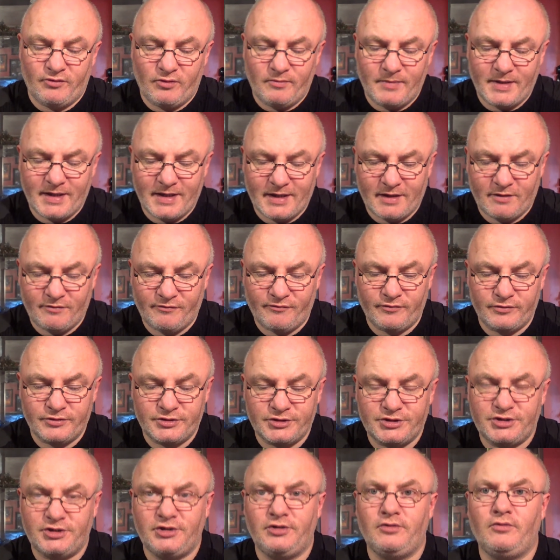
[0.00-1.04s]
have
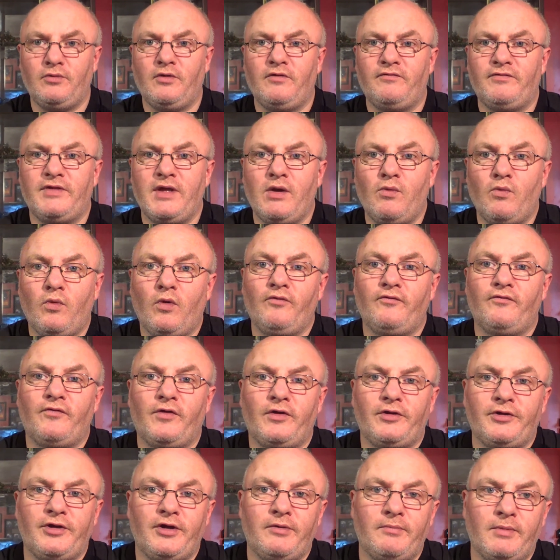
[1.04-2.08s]
2 of the
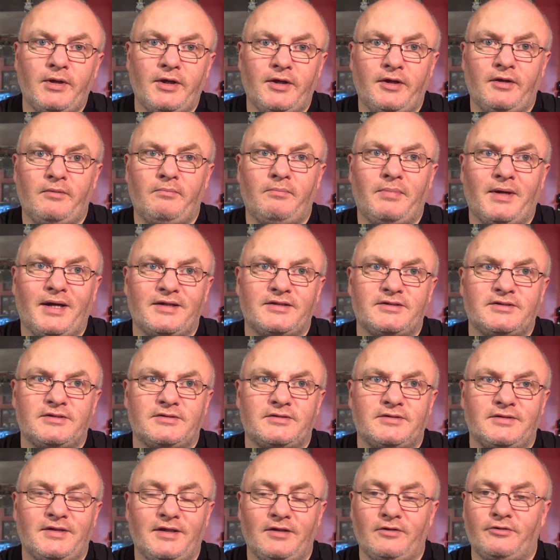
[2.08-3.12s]
1-volume hardbacked
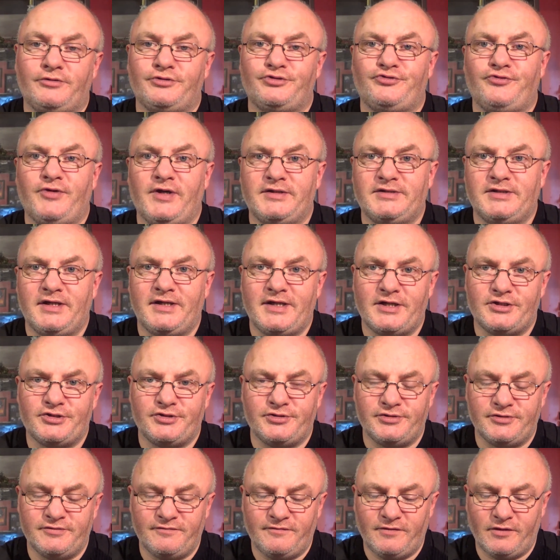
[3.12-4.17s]
illustrated
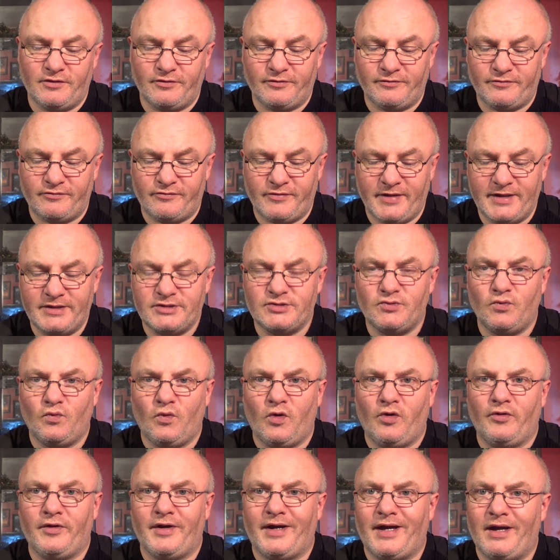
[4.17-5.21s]
editions of Lord of the Rings.
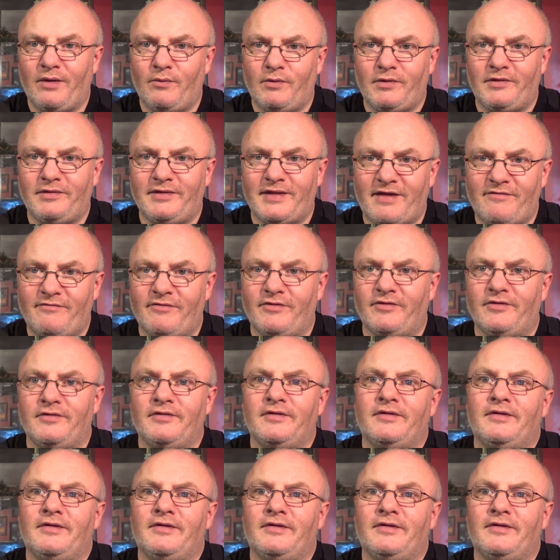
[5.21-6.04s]
One I will never